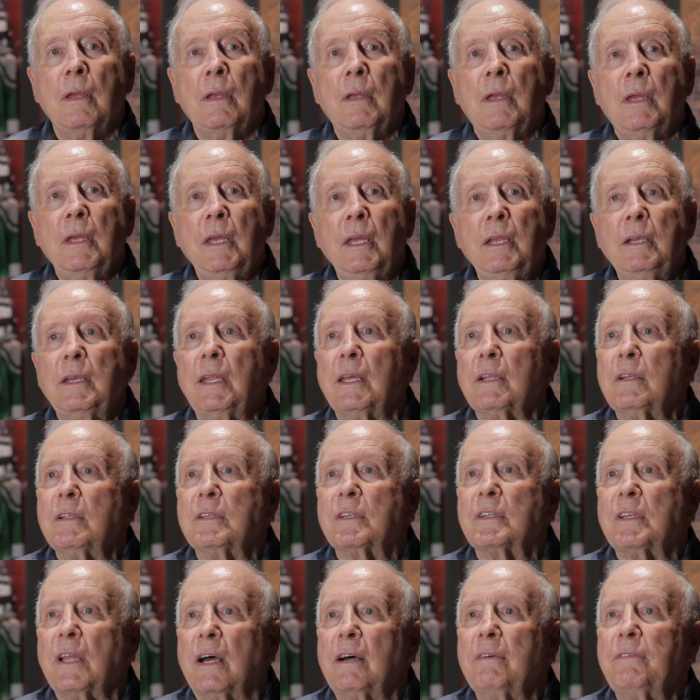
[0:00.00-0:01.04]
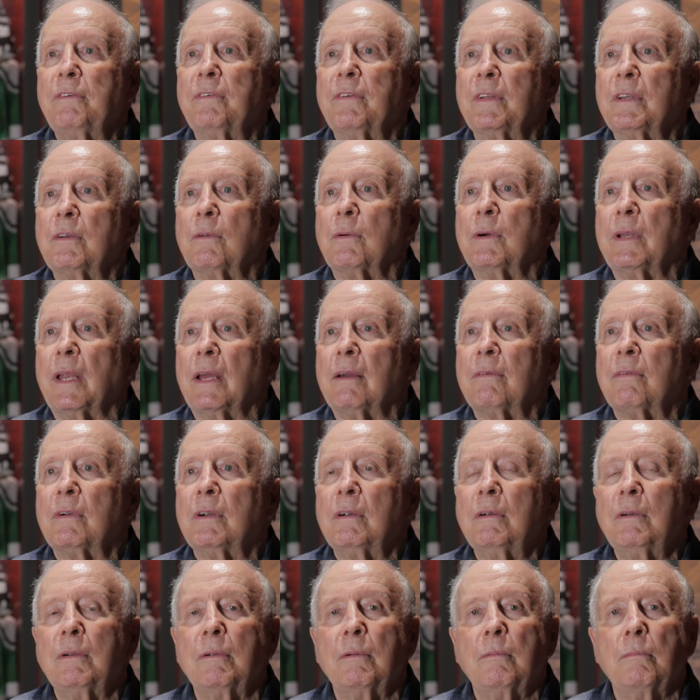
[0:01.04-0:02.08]
did stuff and whatever,
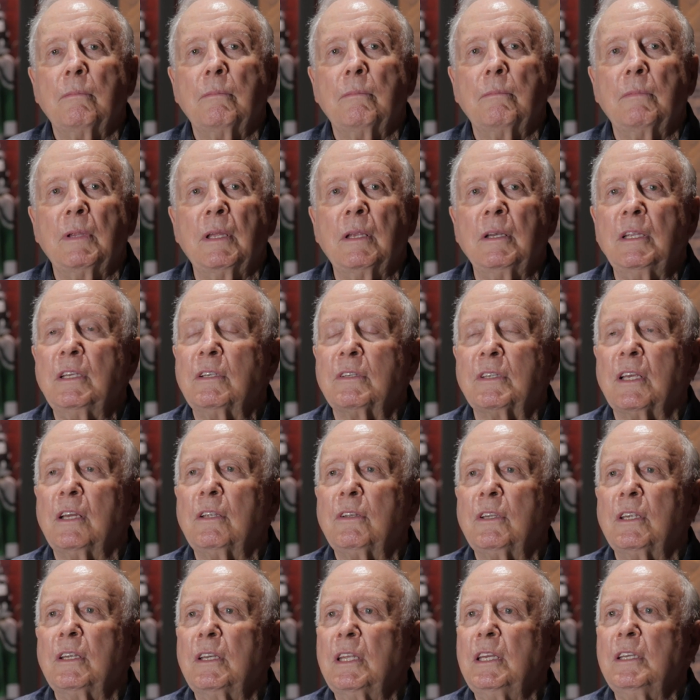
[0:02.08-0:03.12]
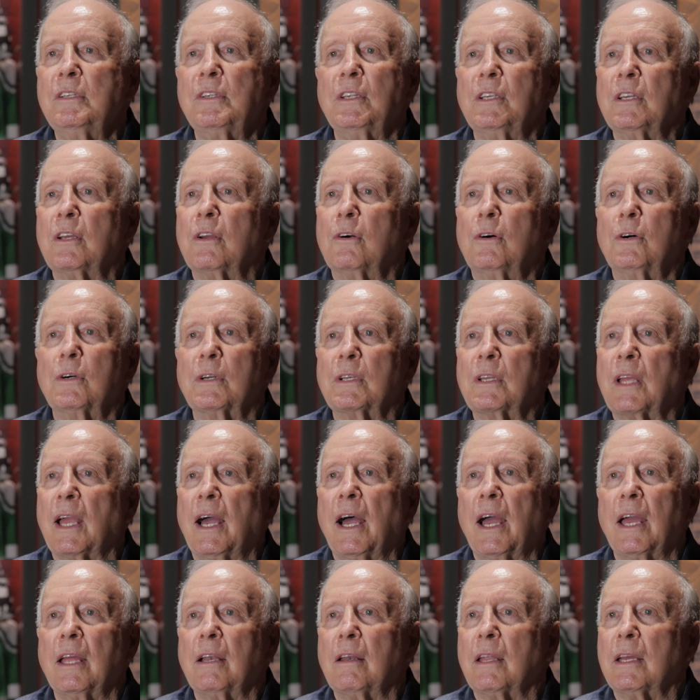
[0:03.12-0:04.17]
and he's such an easygoing
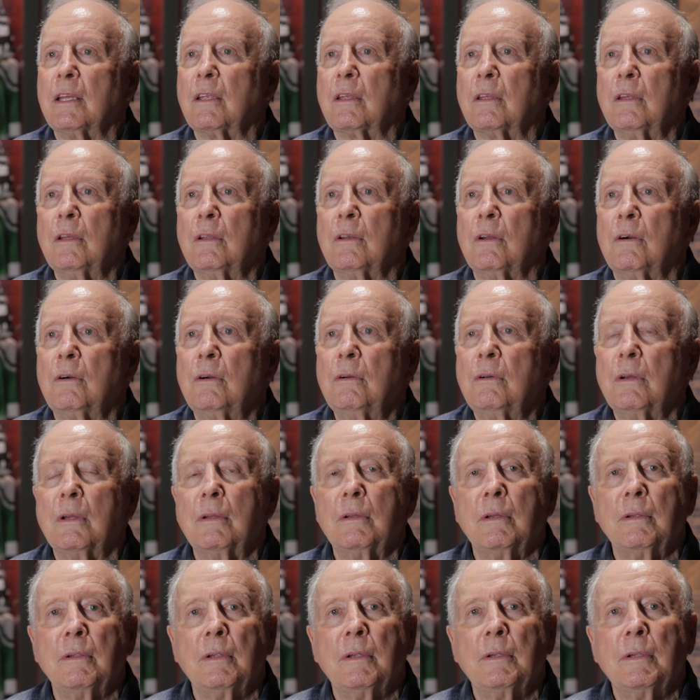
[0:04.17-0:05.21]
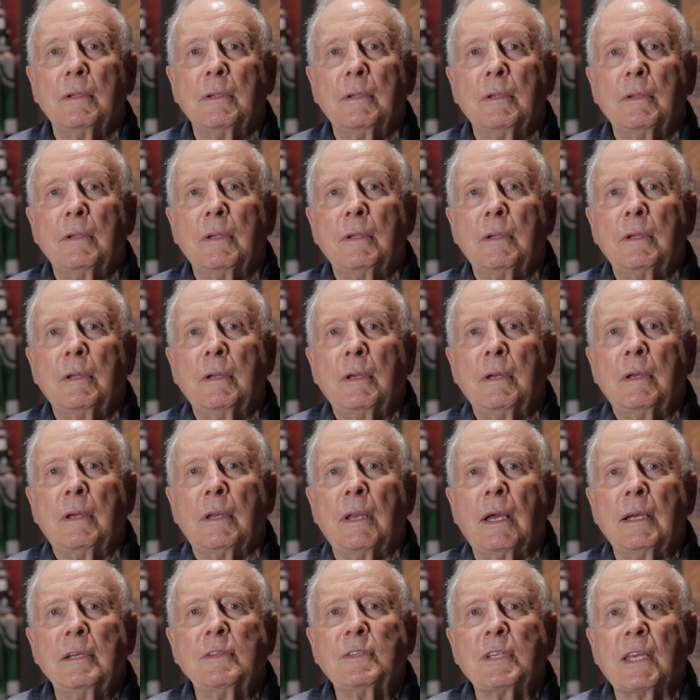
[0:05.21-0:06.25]
guy, like, you know. And
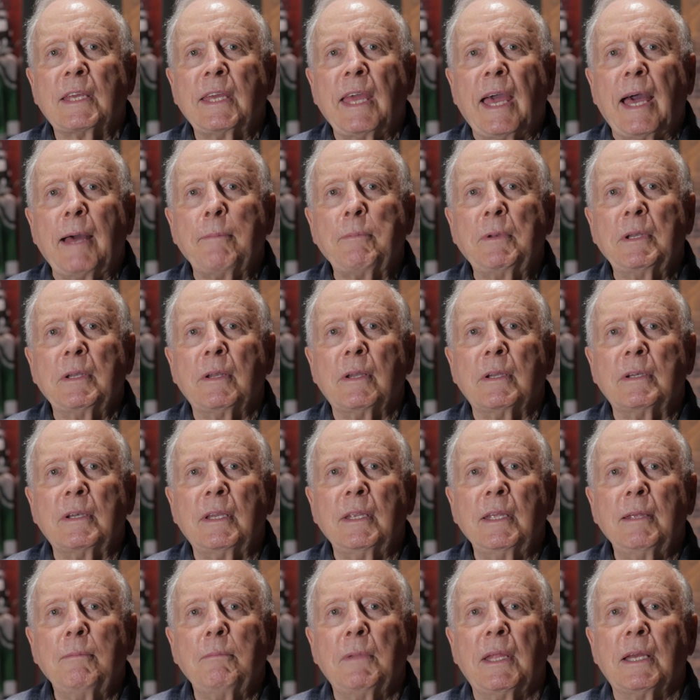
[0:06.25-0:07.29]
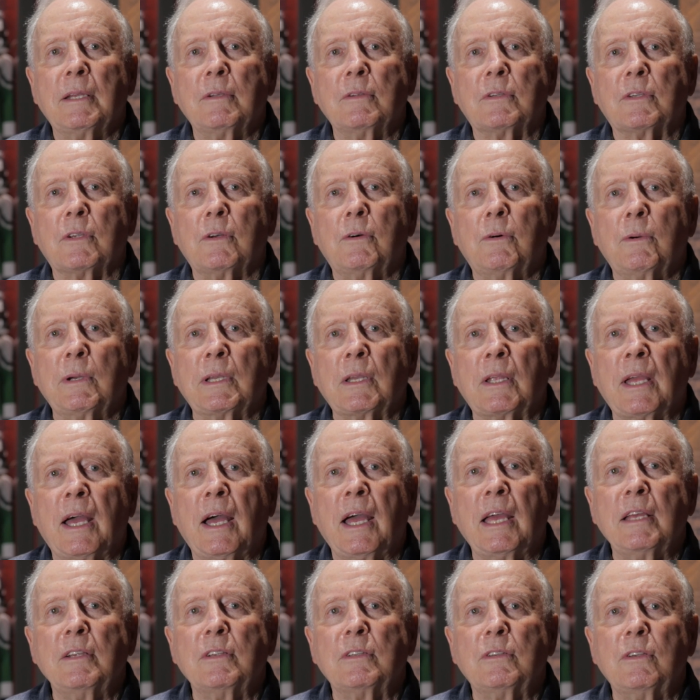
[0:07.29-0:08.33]
I was the captain of the team then, so when
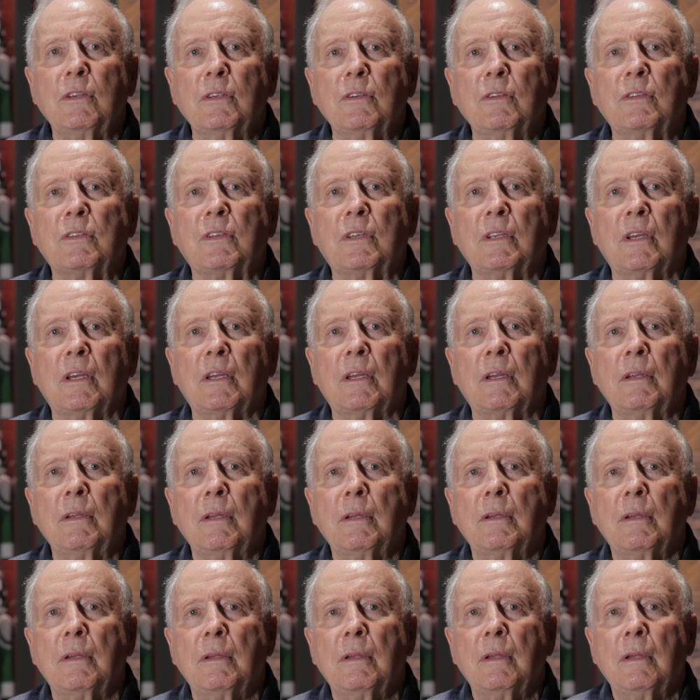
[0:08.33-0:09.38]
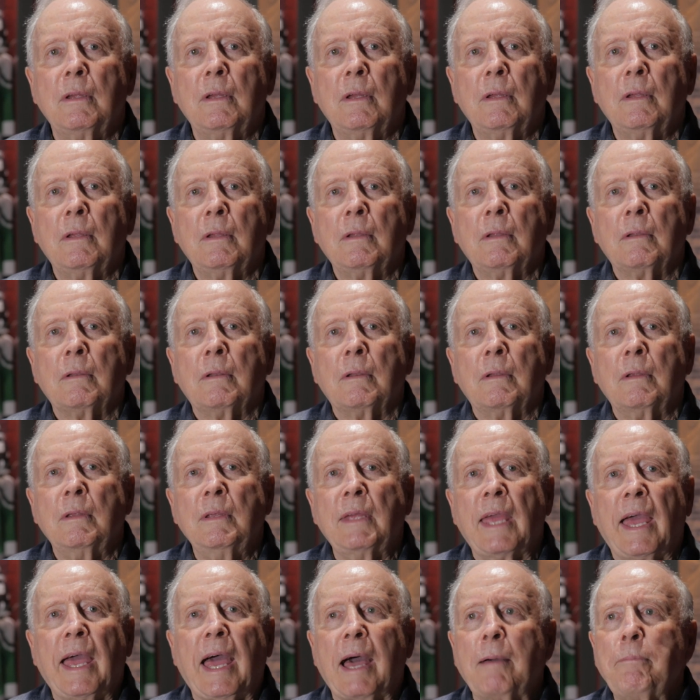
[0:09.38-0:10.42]
guys used to
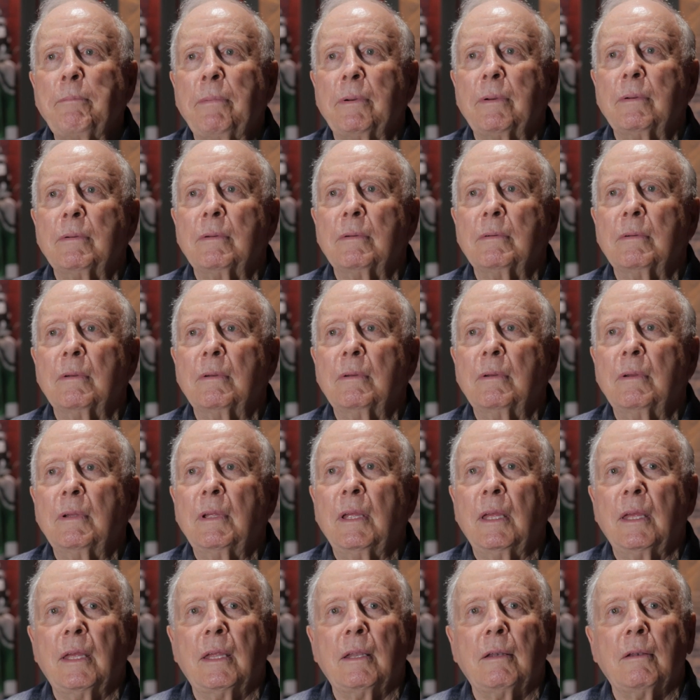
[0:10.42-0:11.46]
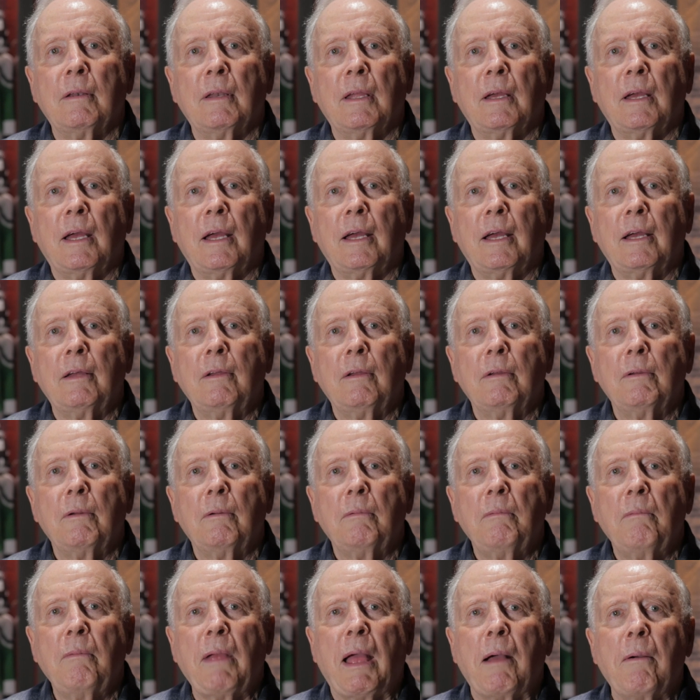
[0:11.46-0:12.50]
yap, and
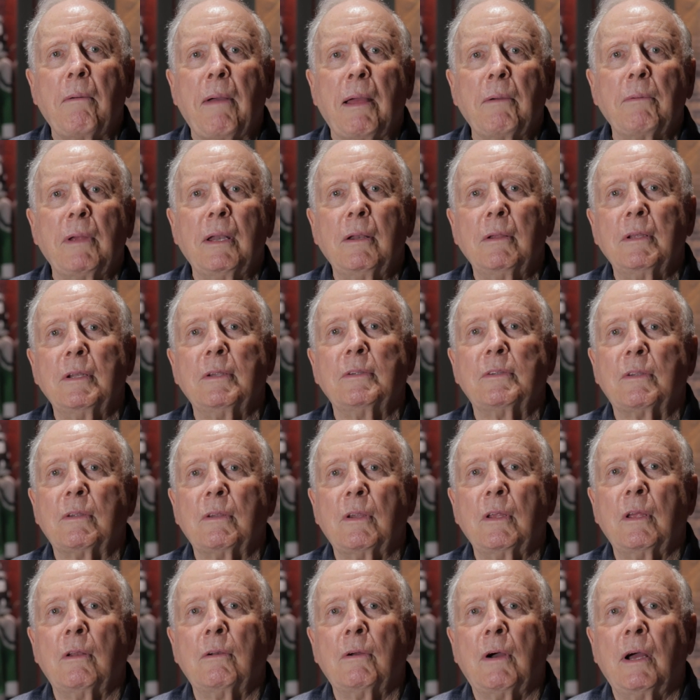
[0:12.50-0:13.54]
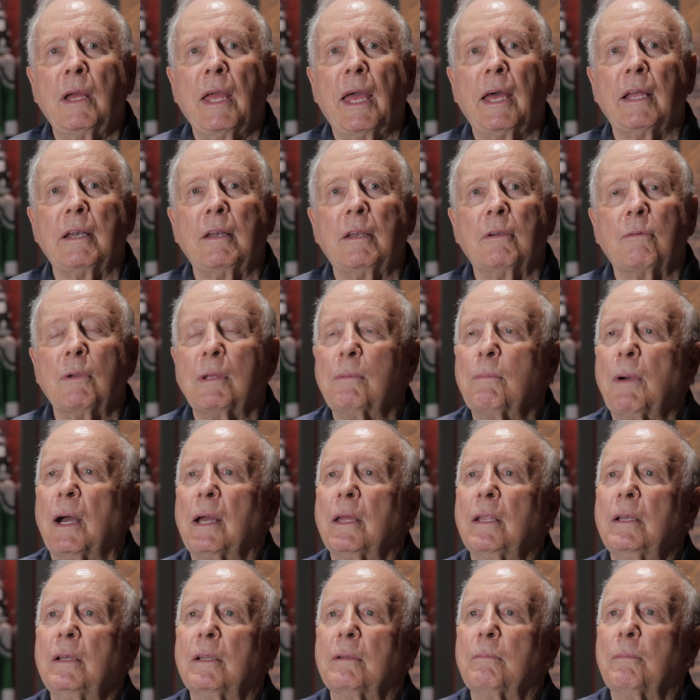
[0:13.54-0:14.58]
well, I would, you know, I had to
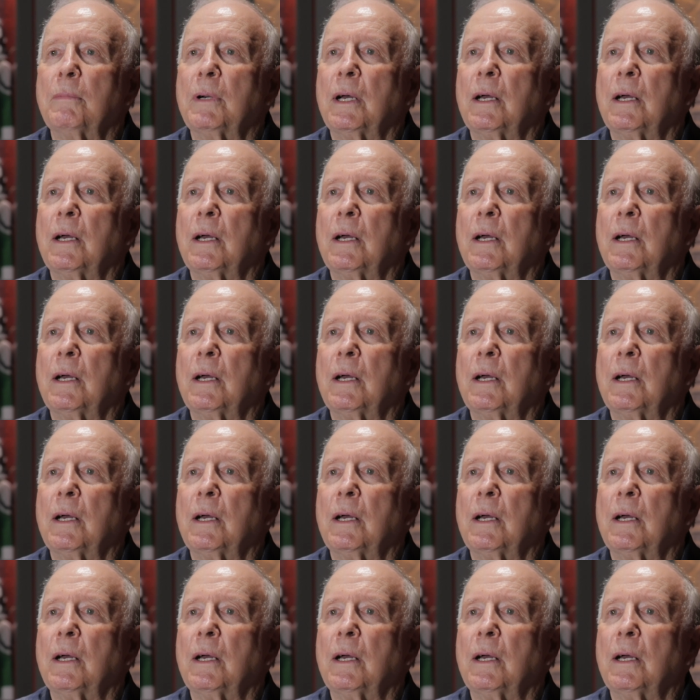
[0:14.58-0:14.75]
remind them,